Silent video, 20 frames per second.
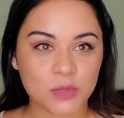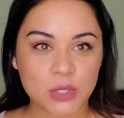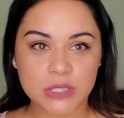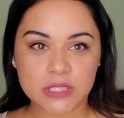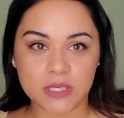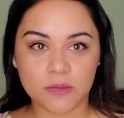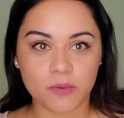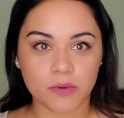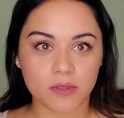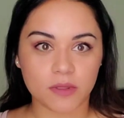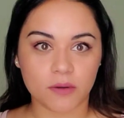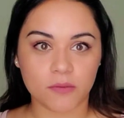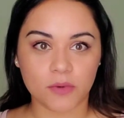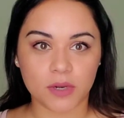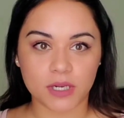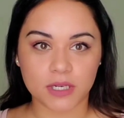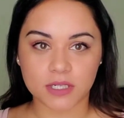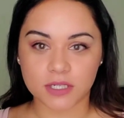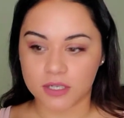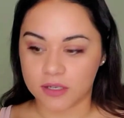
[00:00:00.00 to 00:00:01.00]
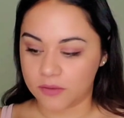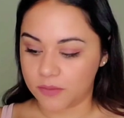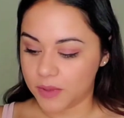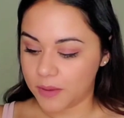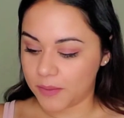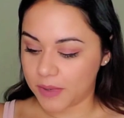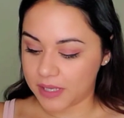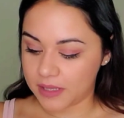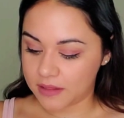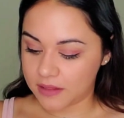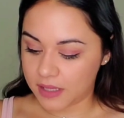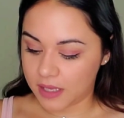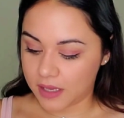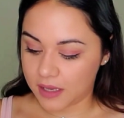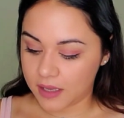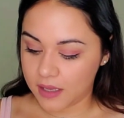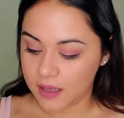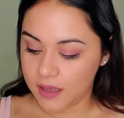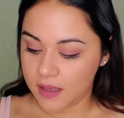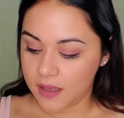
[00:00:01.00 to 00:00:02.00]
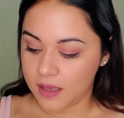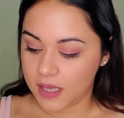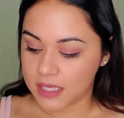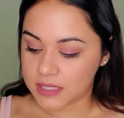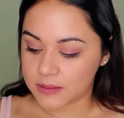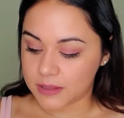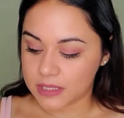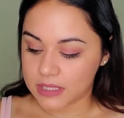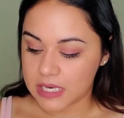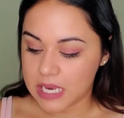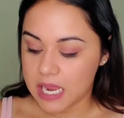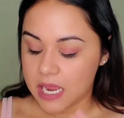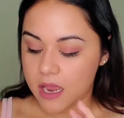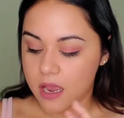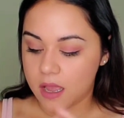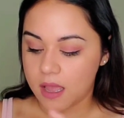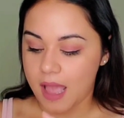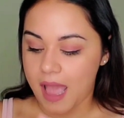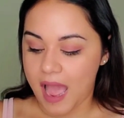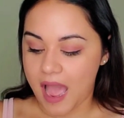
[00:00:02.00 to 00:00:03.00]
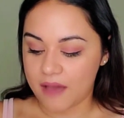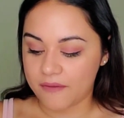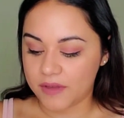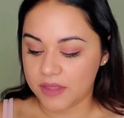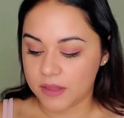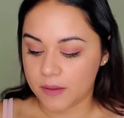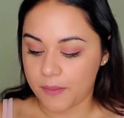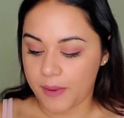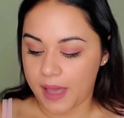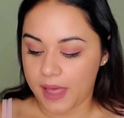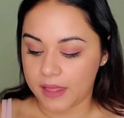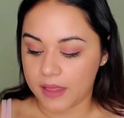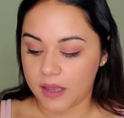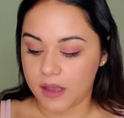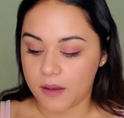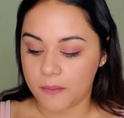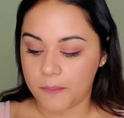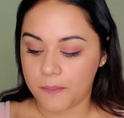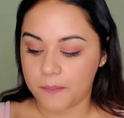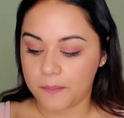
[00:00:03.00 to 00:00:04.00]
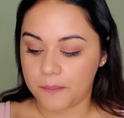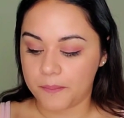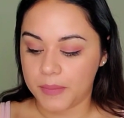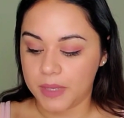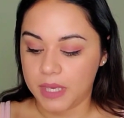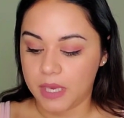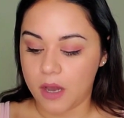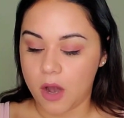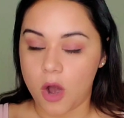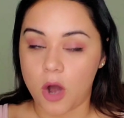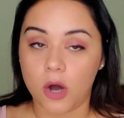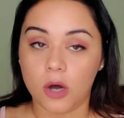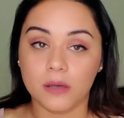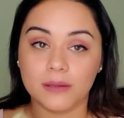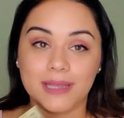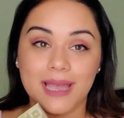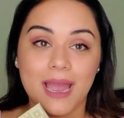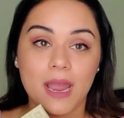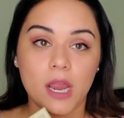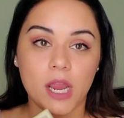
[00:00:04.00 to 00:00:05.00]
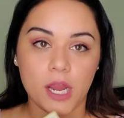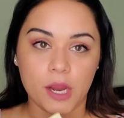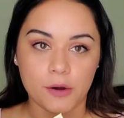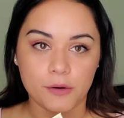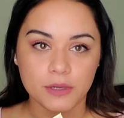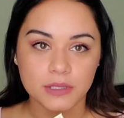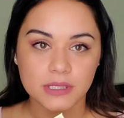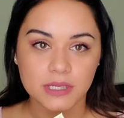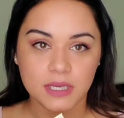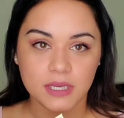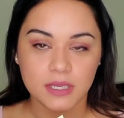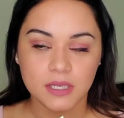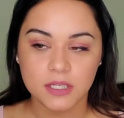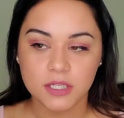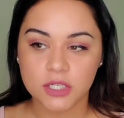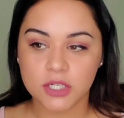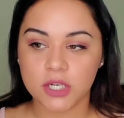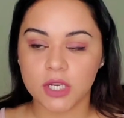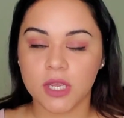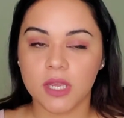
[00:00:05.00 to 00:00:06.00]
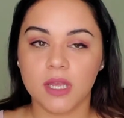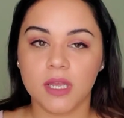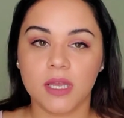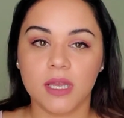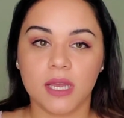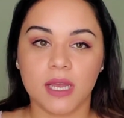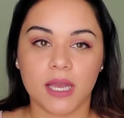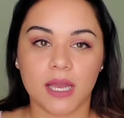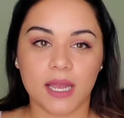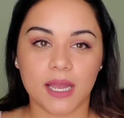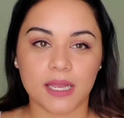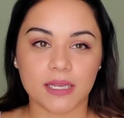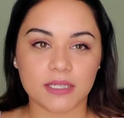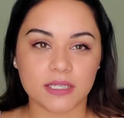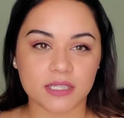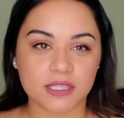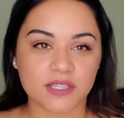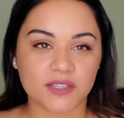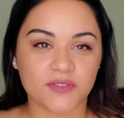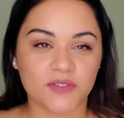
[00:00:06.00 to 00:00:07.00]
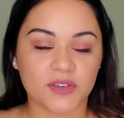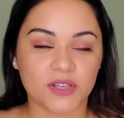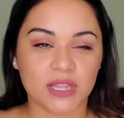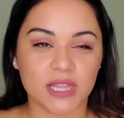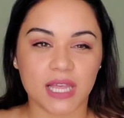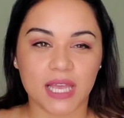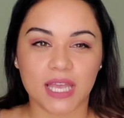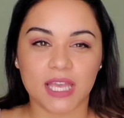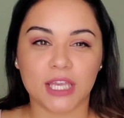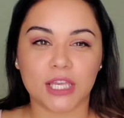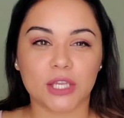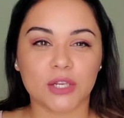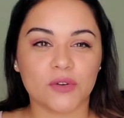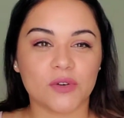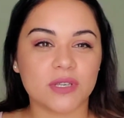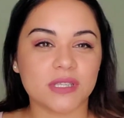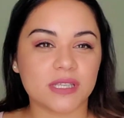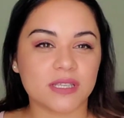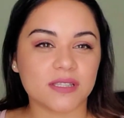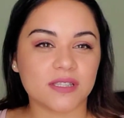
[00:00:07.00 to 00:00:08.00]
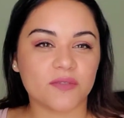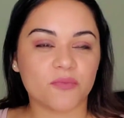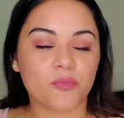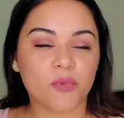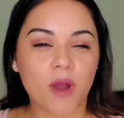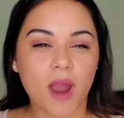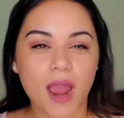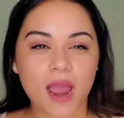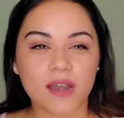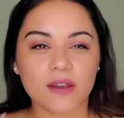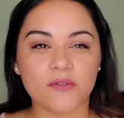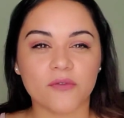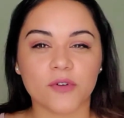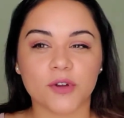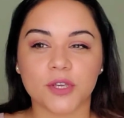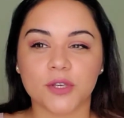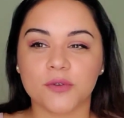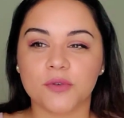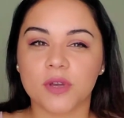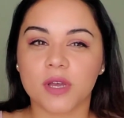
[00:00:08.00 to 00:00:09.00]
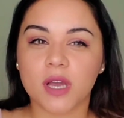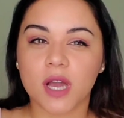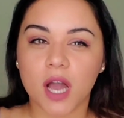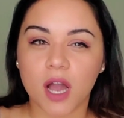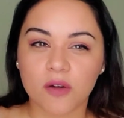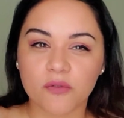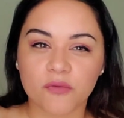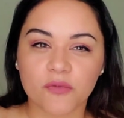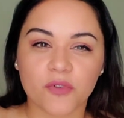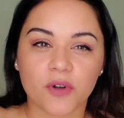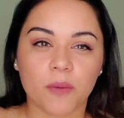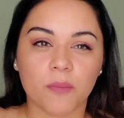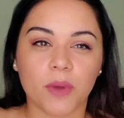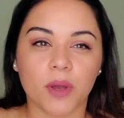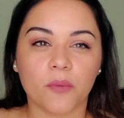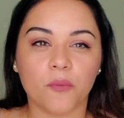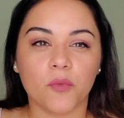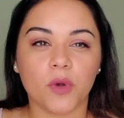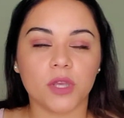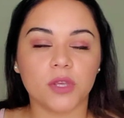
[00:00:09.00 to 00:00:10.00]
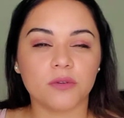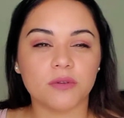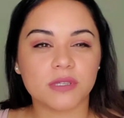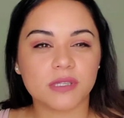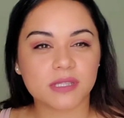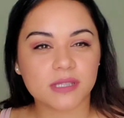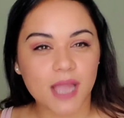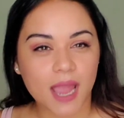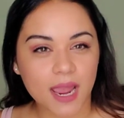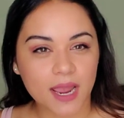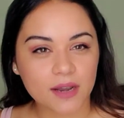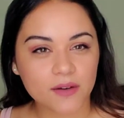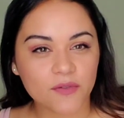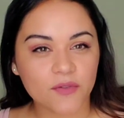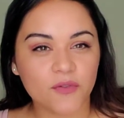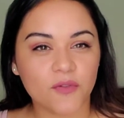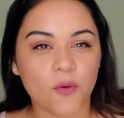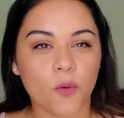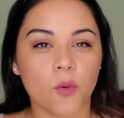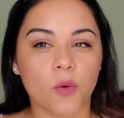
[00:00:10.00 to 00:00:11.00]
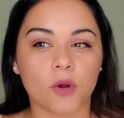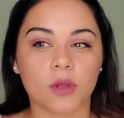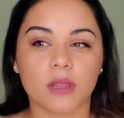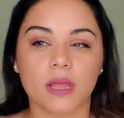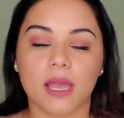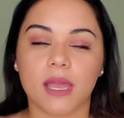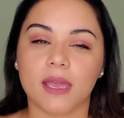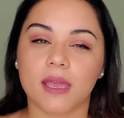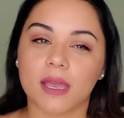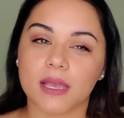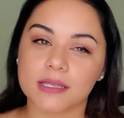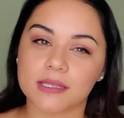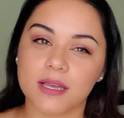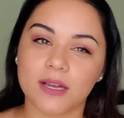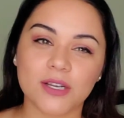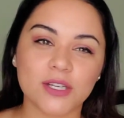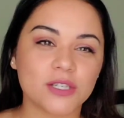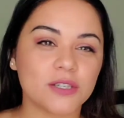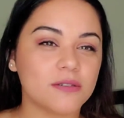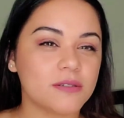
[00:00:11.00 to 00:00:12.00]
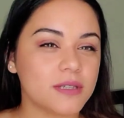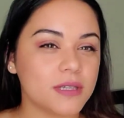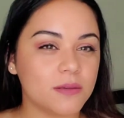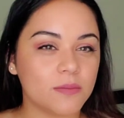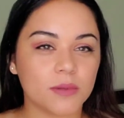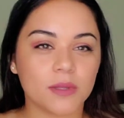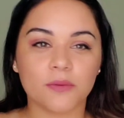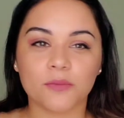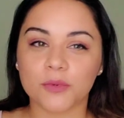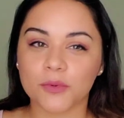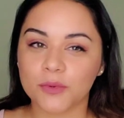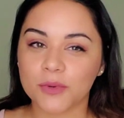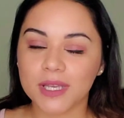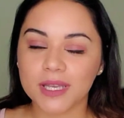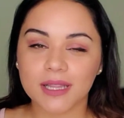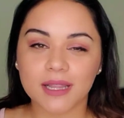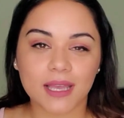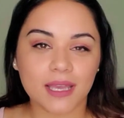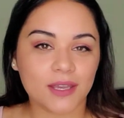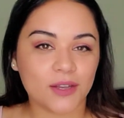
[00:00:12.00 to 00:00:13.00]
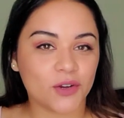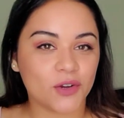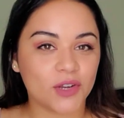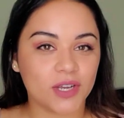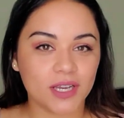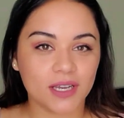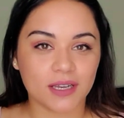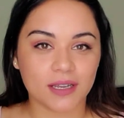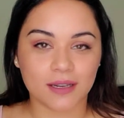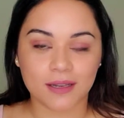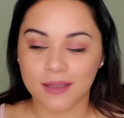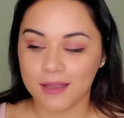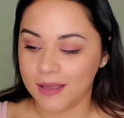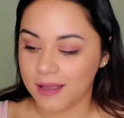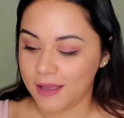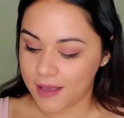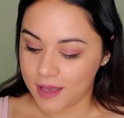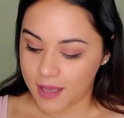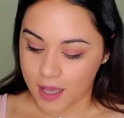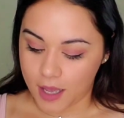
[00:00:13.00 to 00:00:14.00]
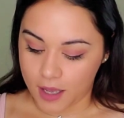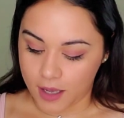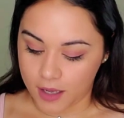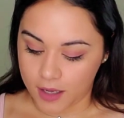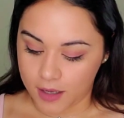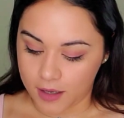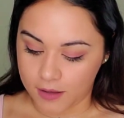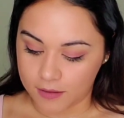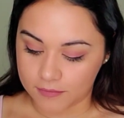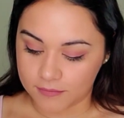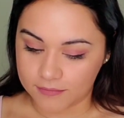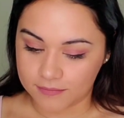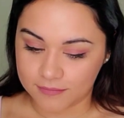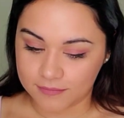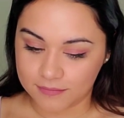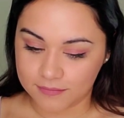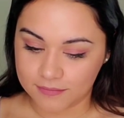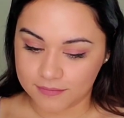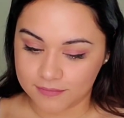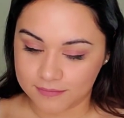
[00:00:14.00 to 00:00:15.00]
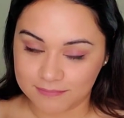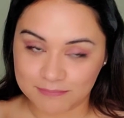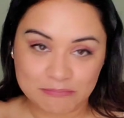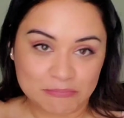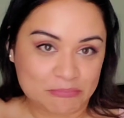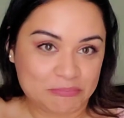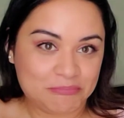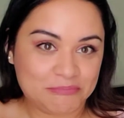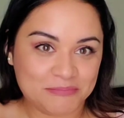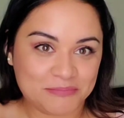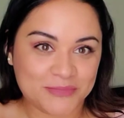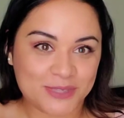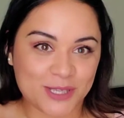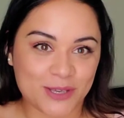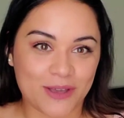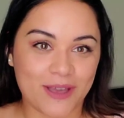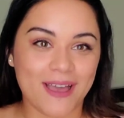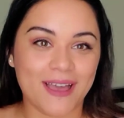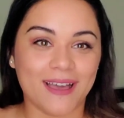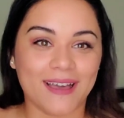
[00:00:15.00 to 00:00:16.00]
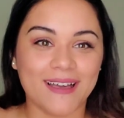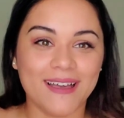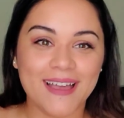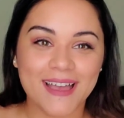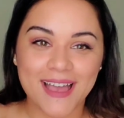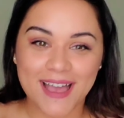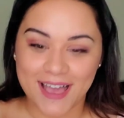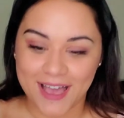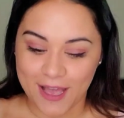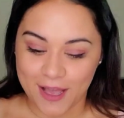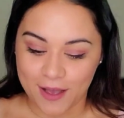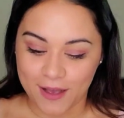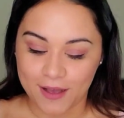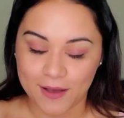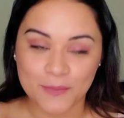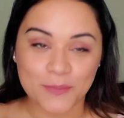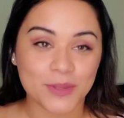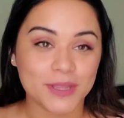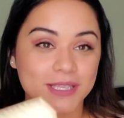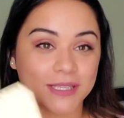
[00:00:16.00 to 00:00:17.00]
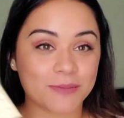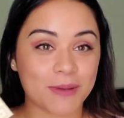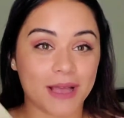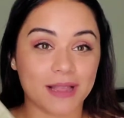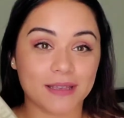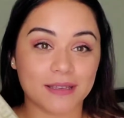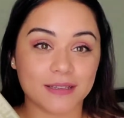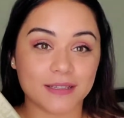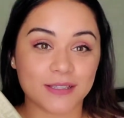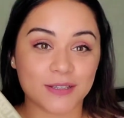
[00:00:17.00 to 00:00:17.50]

deeper than what it should have been, but I think especially having the palette be called Heritage, I just feel like, you know, a sense of pride of where you come from and what you stand for. Like, as long as you're deeply rooted, like, you're good. So yeah, but this palette is